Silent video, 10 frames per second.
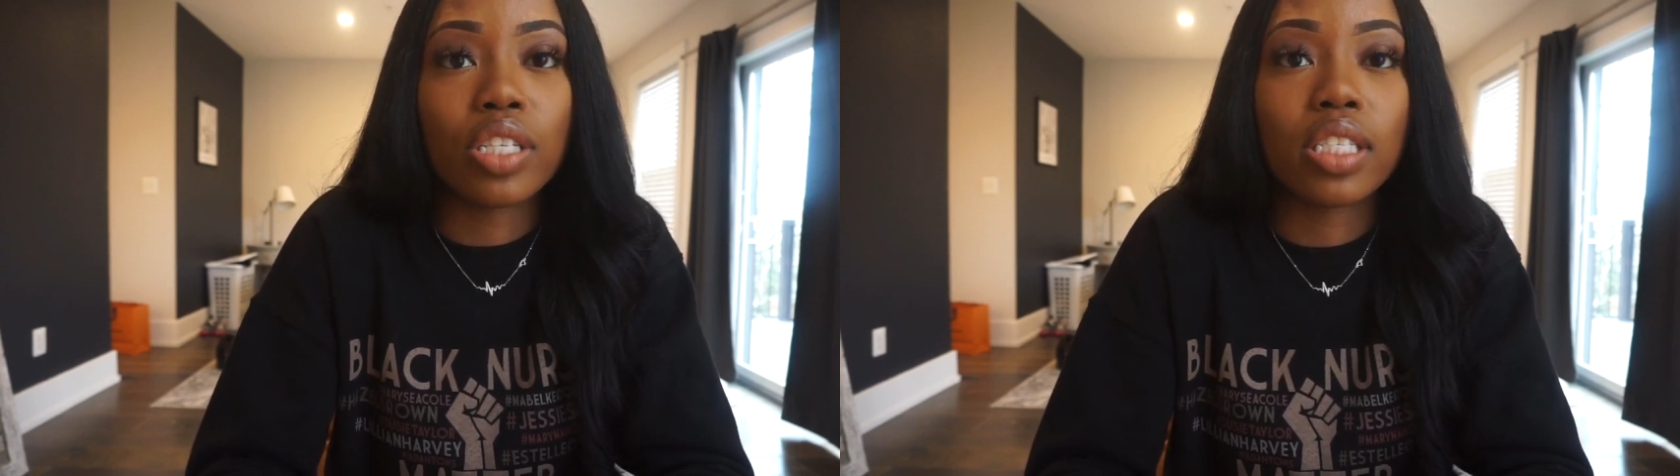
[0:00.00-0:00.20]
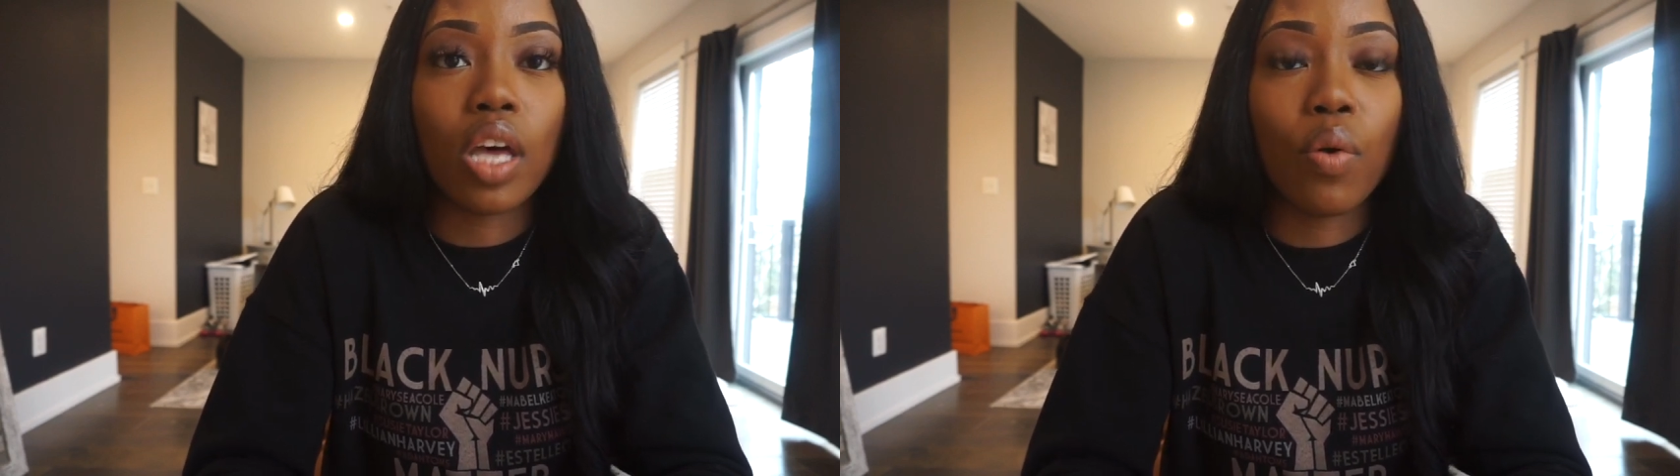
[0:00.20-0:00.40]

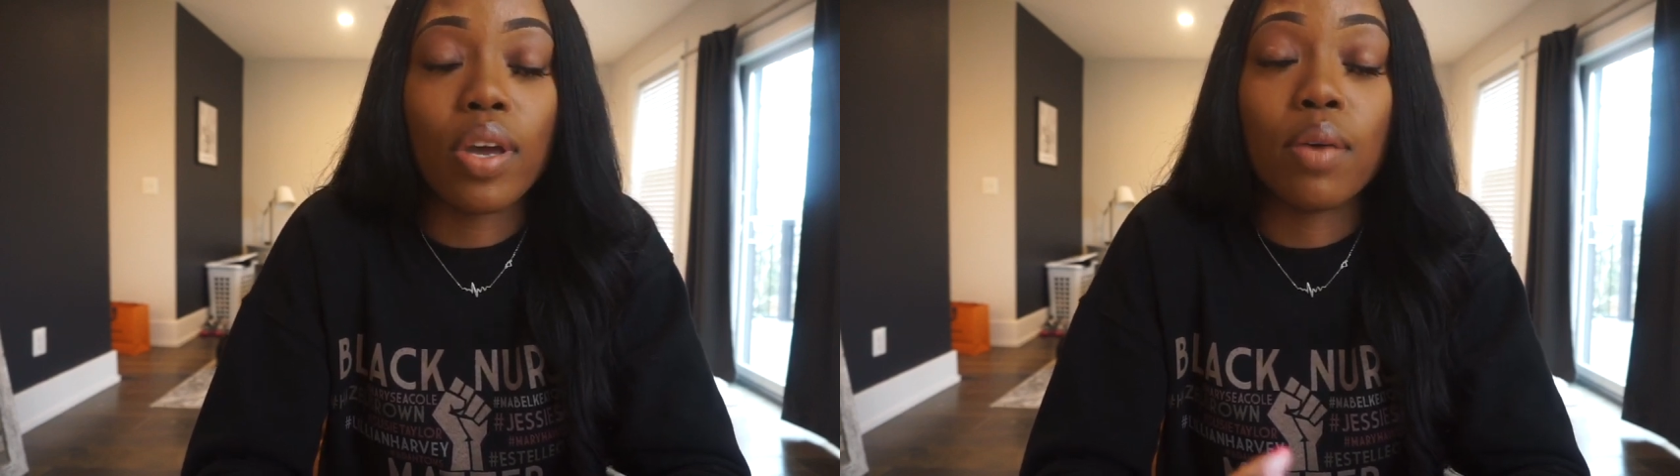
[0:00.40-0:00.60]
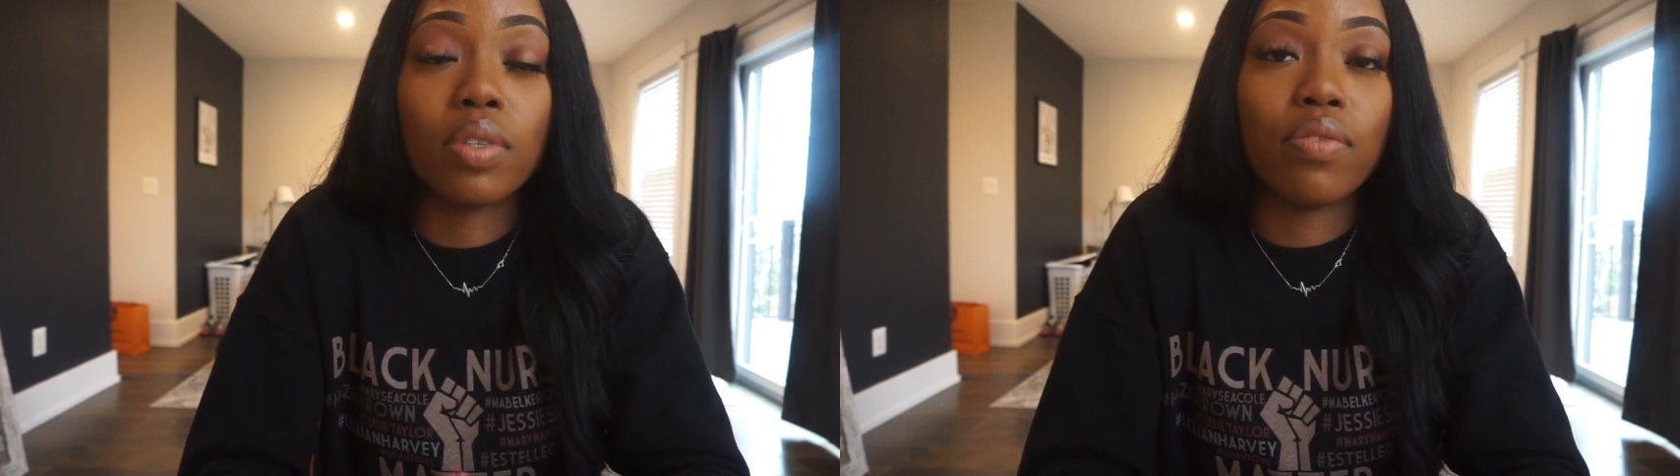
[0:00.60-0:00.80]
So
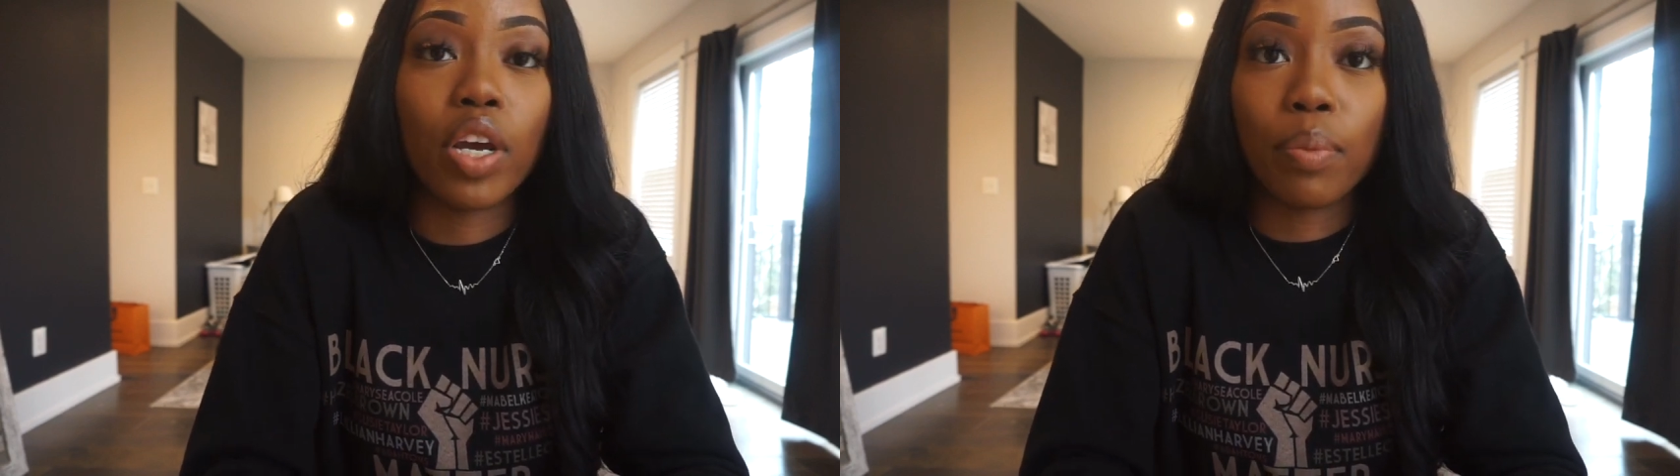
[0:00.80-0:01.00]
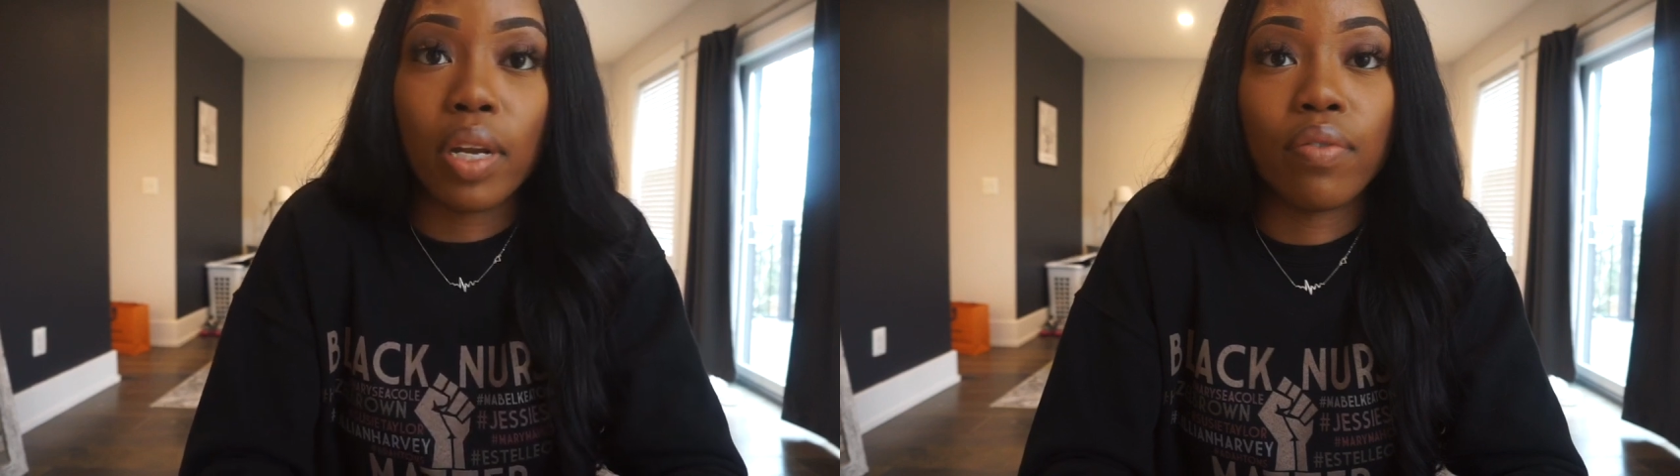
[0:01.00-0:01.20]
it was
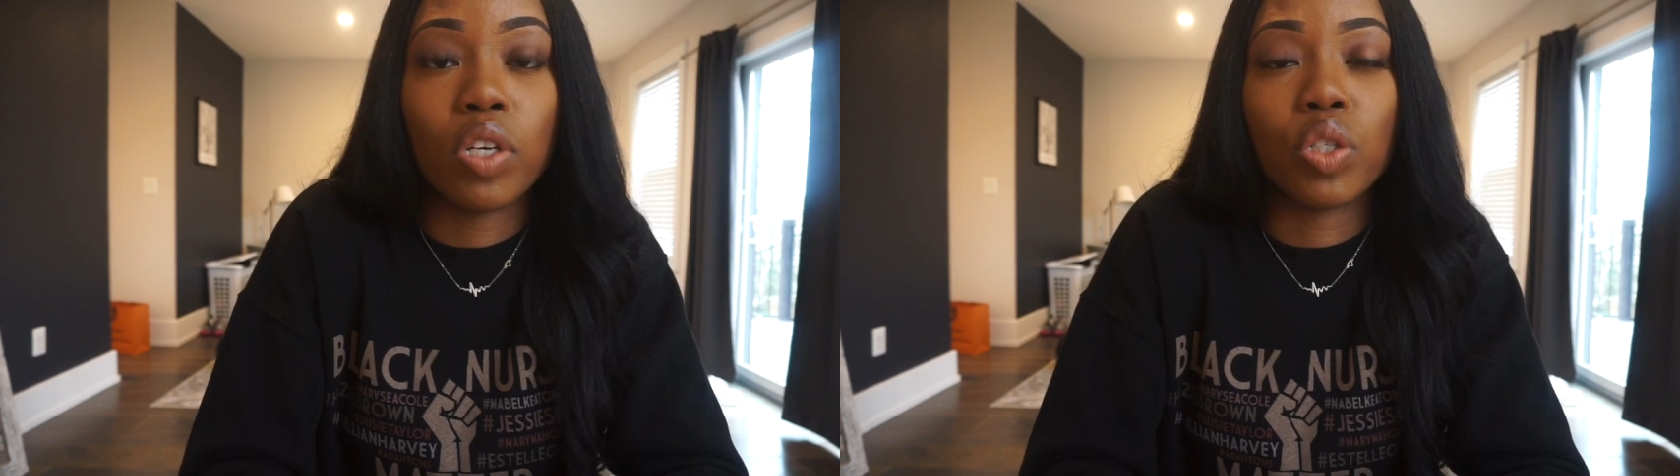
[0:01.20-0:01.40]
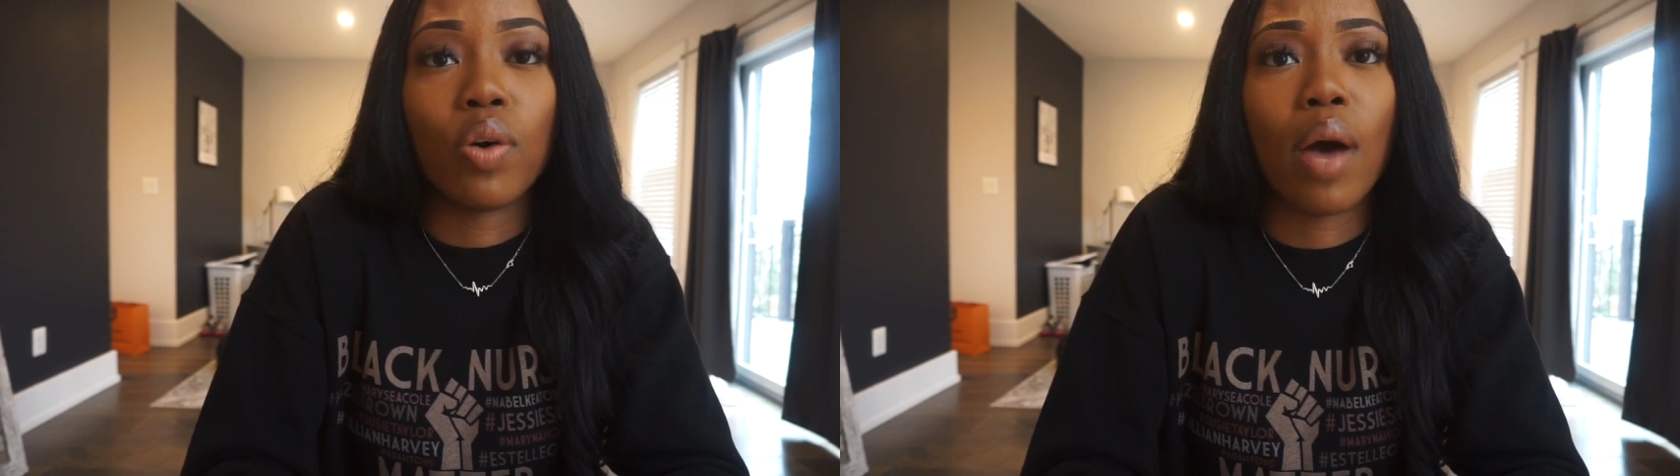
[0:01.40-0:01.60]
very beneficial.